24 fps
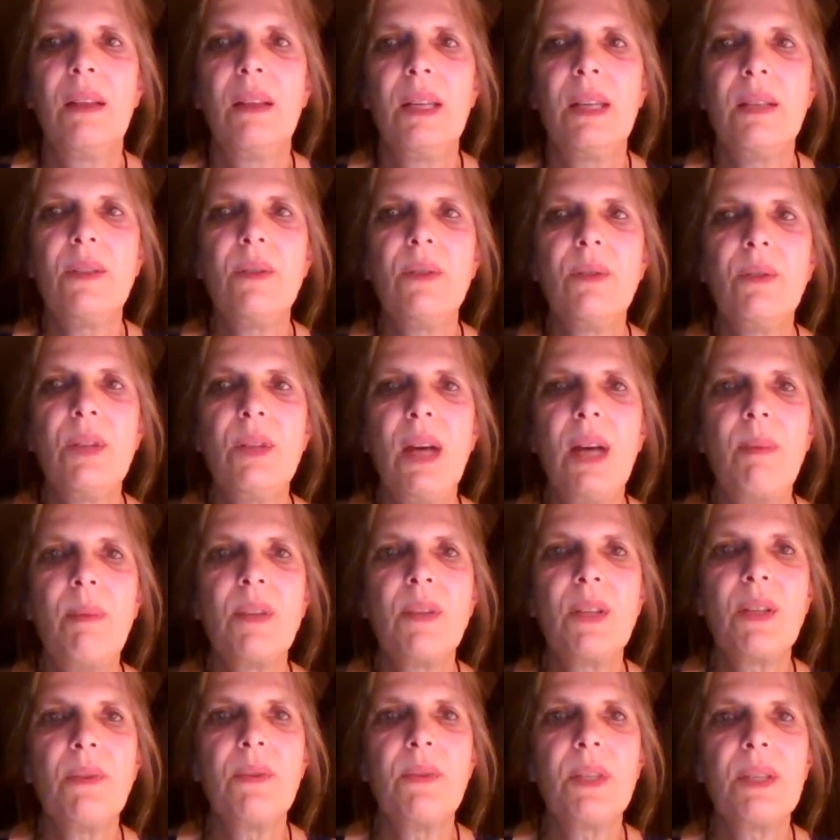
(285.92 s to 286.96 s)
These two
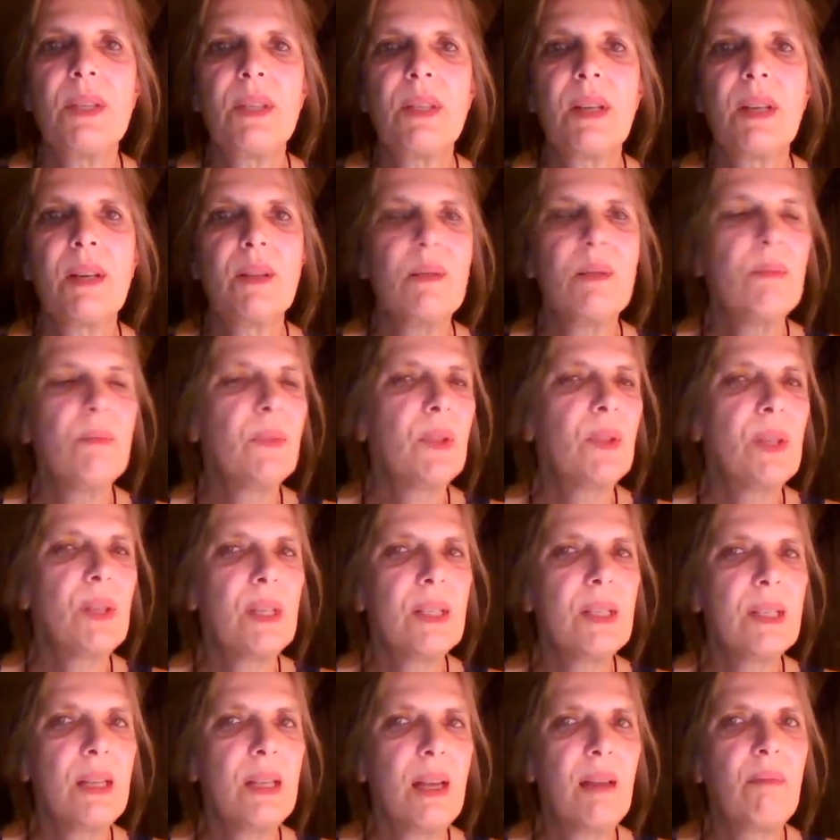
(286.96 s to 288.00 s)
types of discussion board
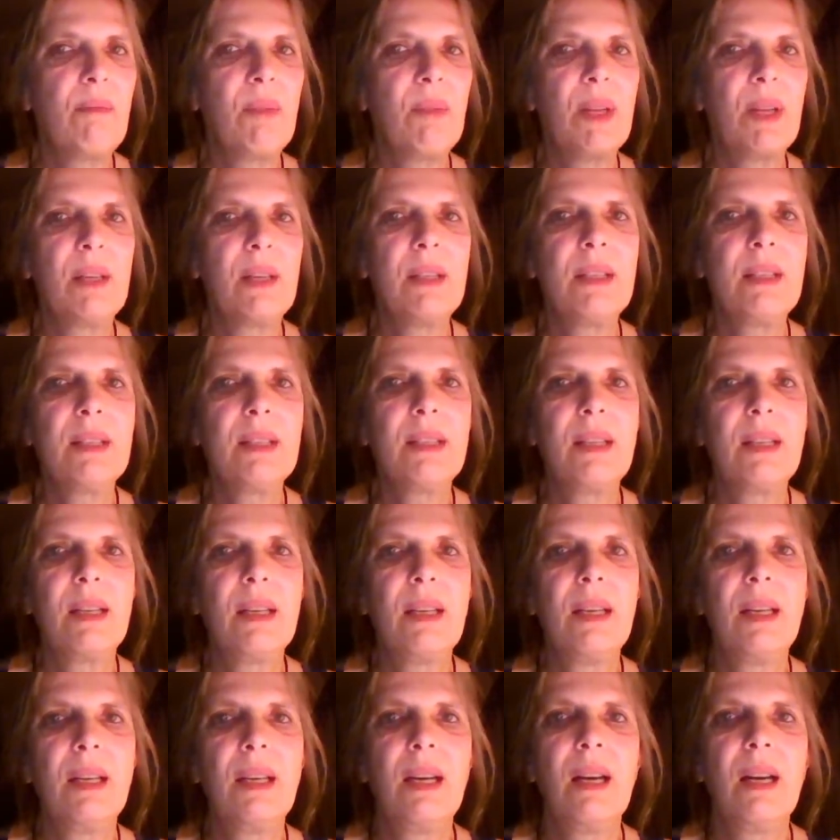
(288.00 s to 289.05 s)
assignments
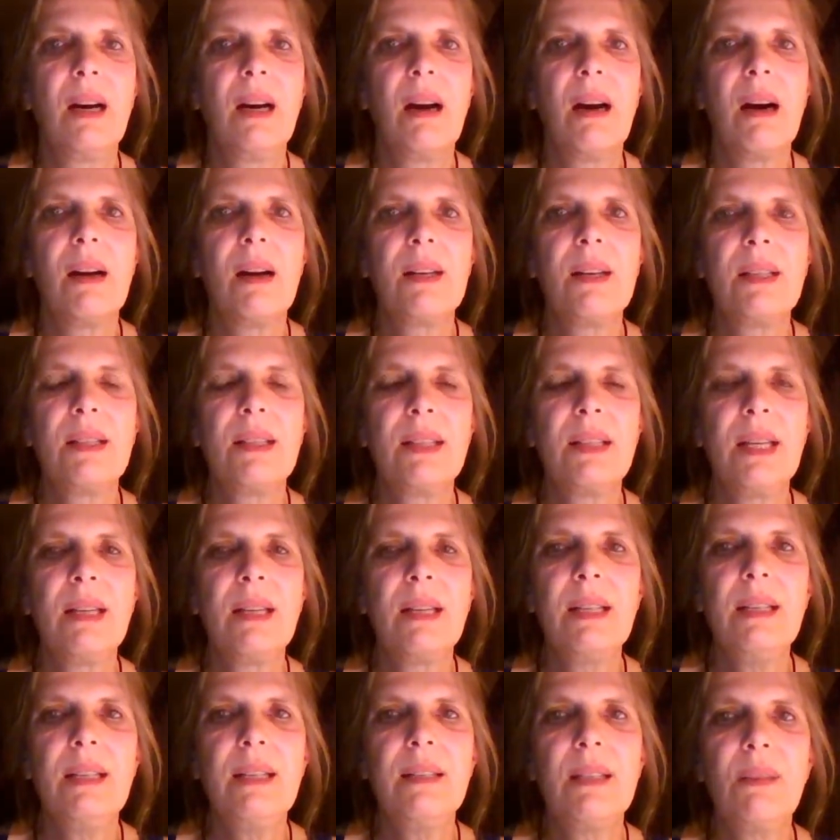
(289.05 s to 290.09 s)
are
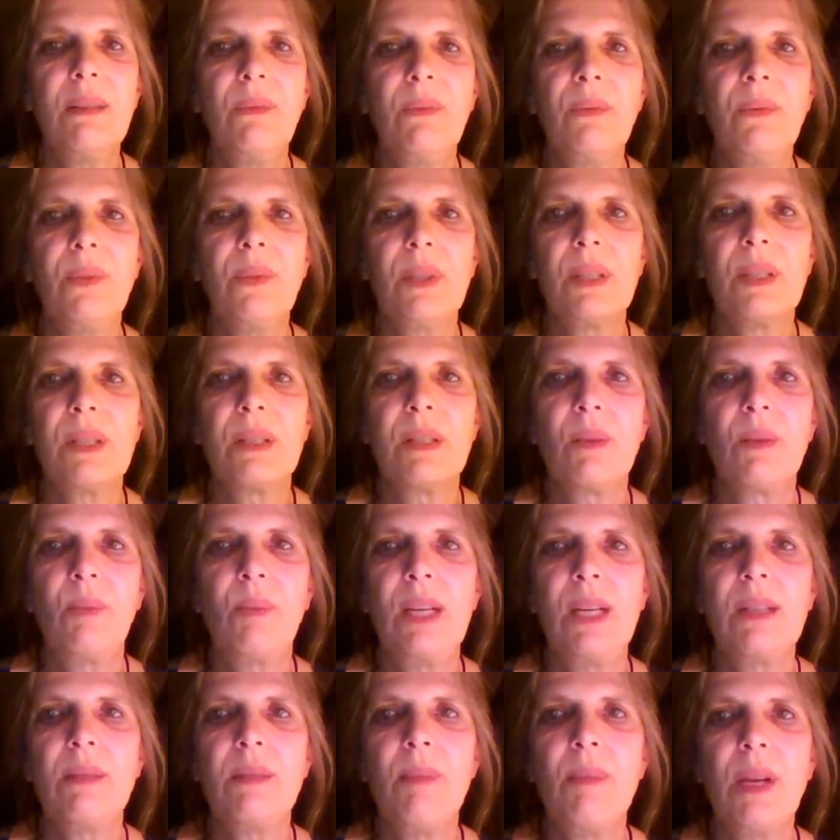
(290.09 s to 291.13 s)
distinctly different, so
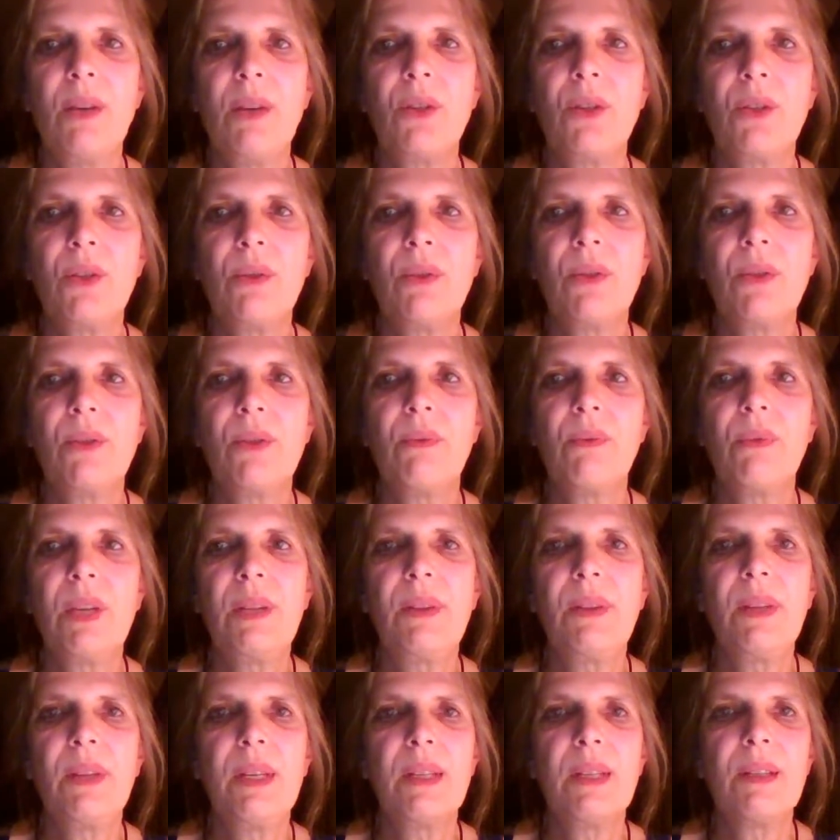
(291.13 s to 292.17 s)
please make sure to
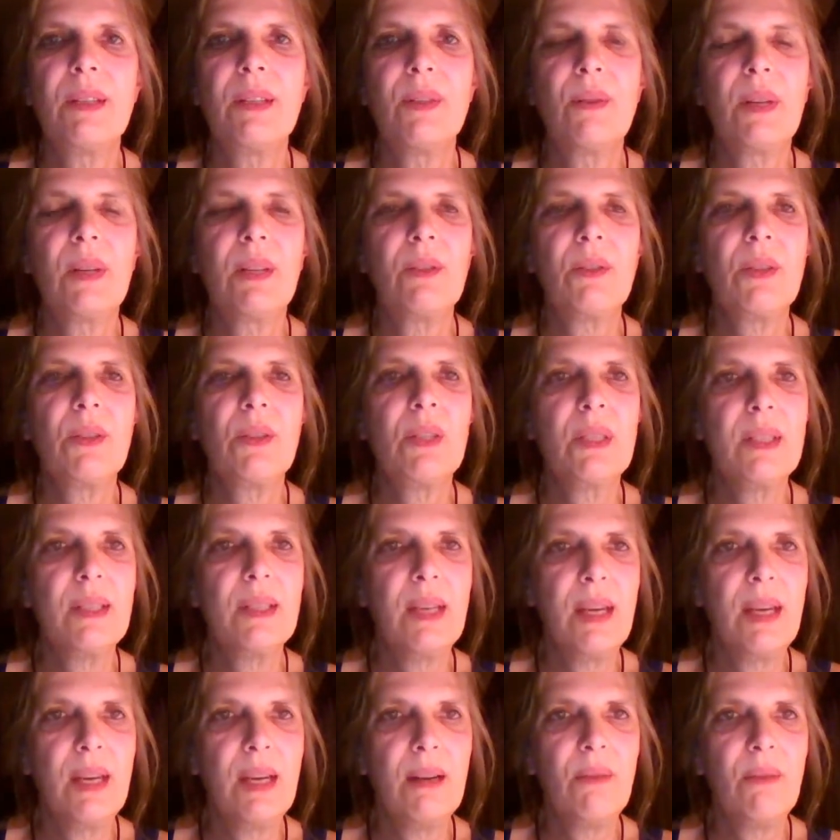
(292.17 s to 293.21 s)
read the instructions
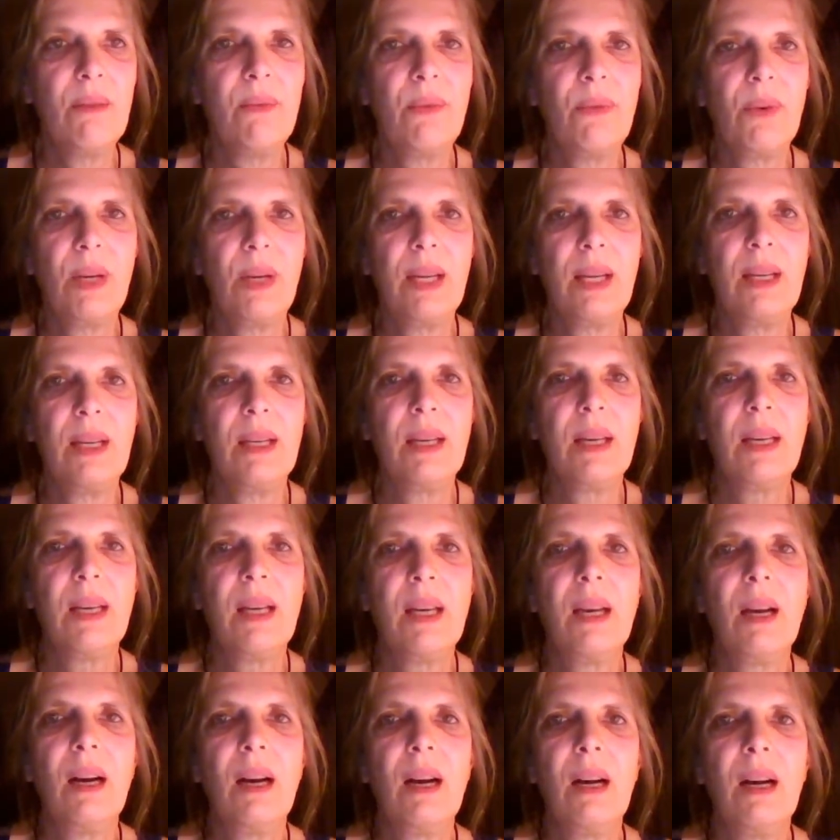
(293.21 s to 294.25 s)
carefully.
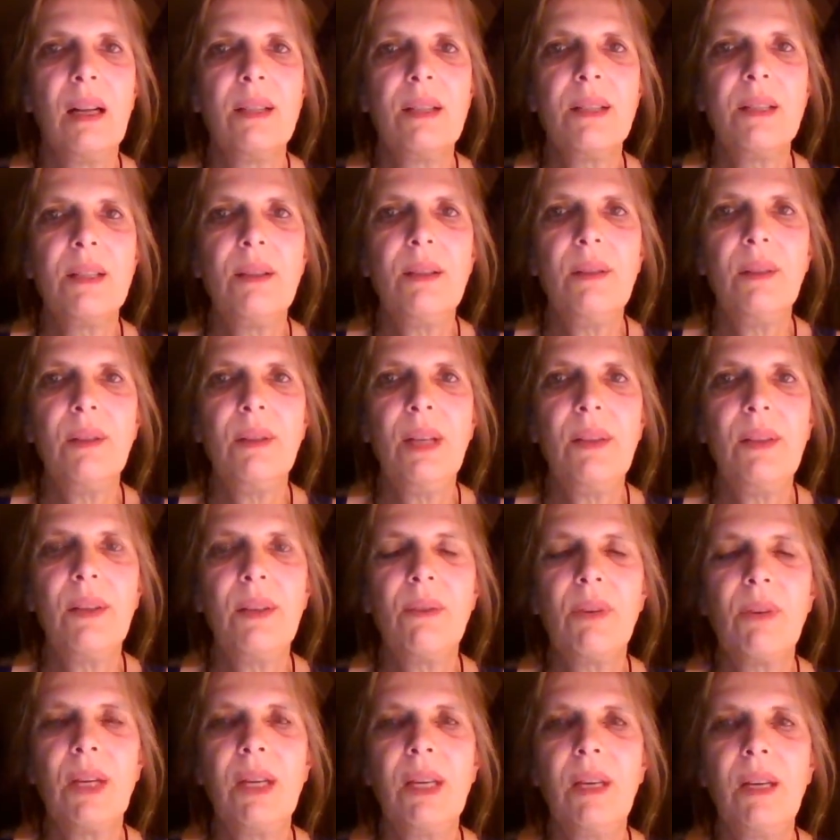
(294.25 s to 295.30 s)
Also, look at the
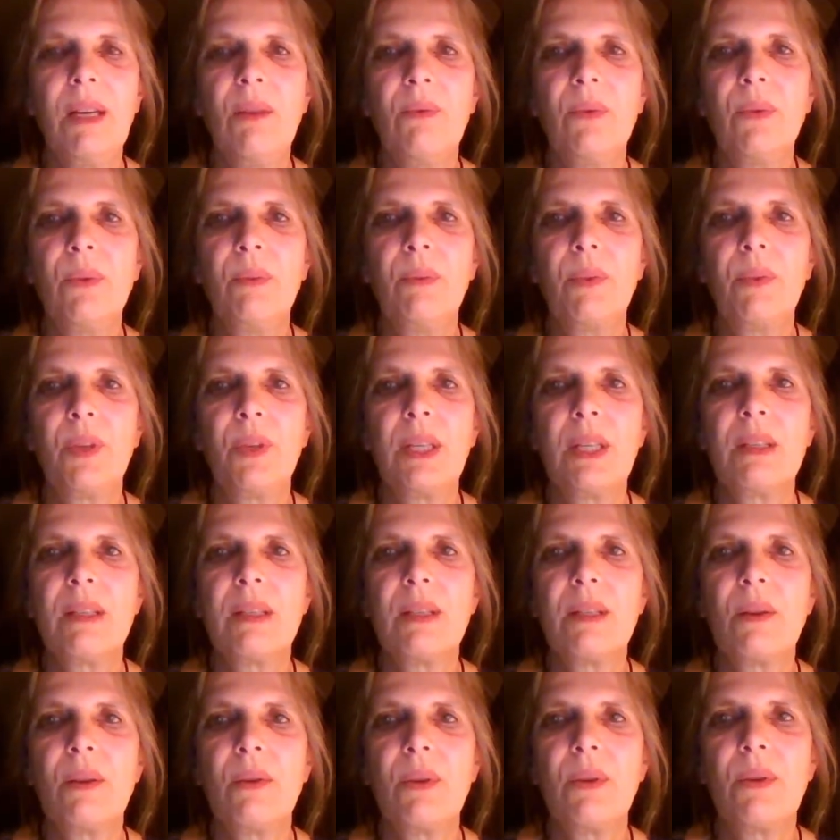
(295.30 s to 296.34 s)
grading rubrics
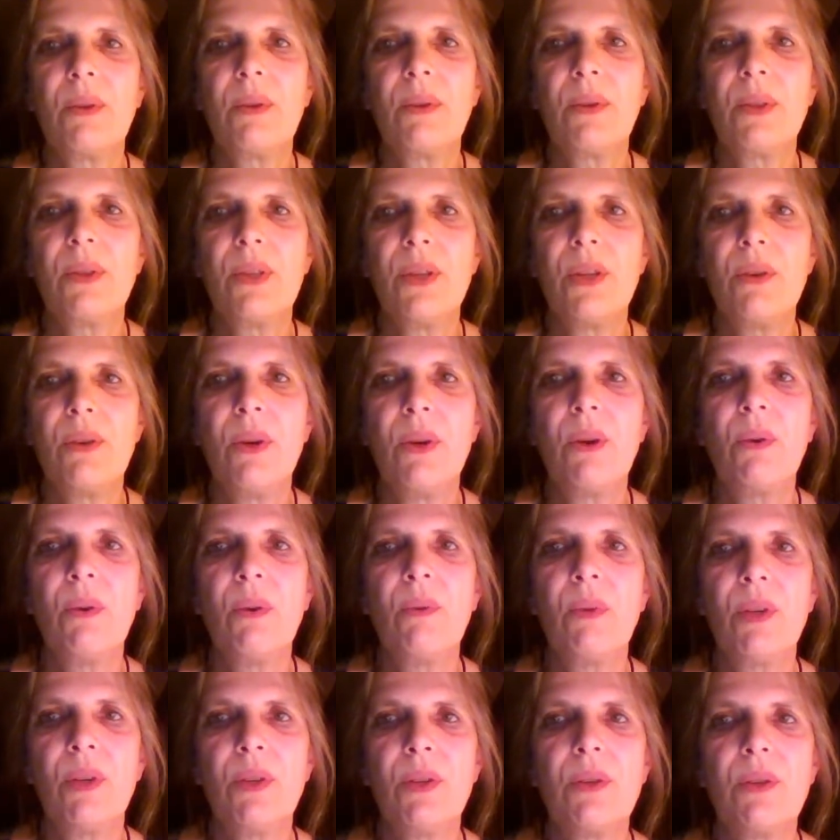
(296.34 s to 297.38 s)
so you know
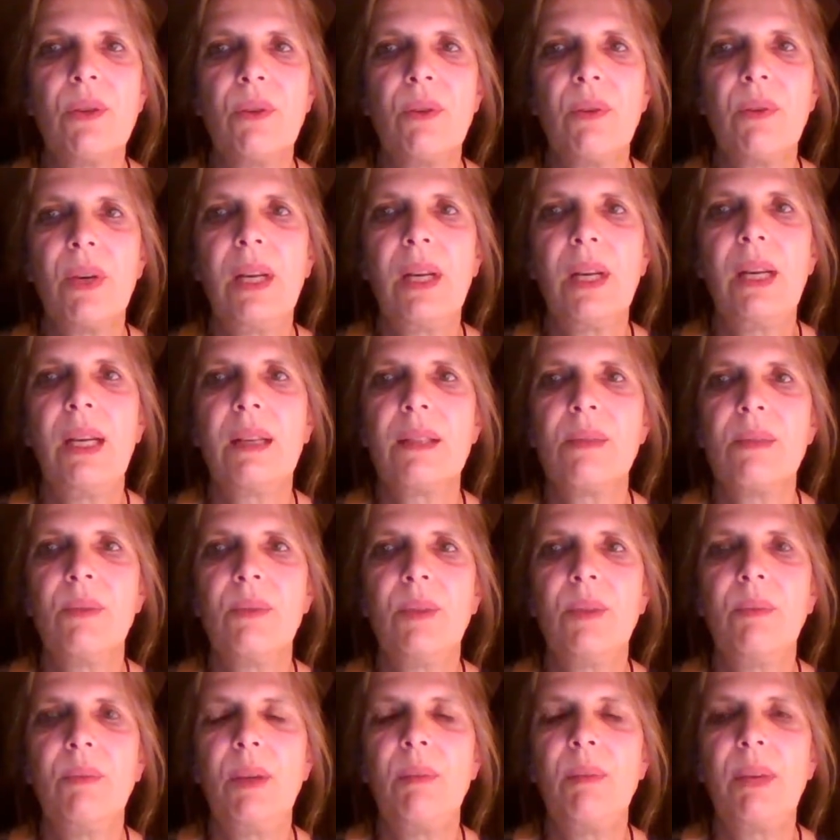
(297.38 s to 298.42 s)
what your gradings
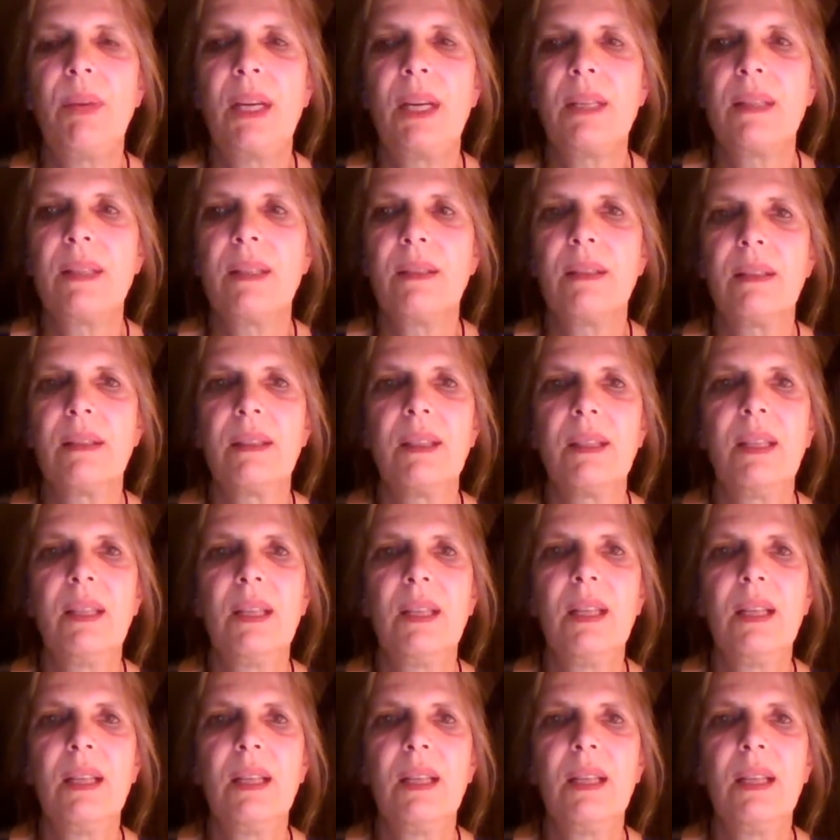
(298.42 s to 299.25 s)
will be based on.